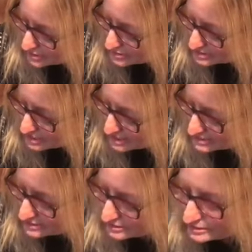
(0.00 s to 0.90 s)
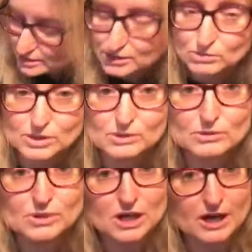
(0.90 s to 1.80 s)
who said, Well,
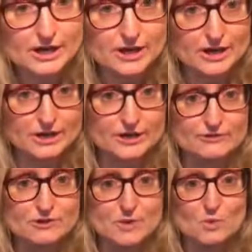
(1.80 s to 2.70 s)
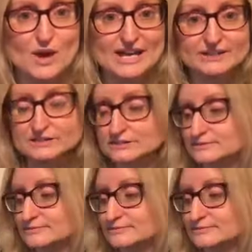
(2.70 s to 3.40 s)
I heard it from a whale.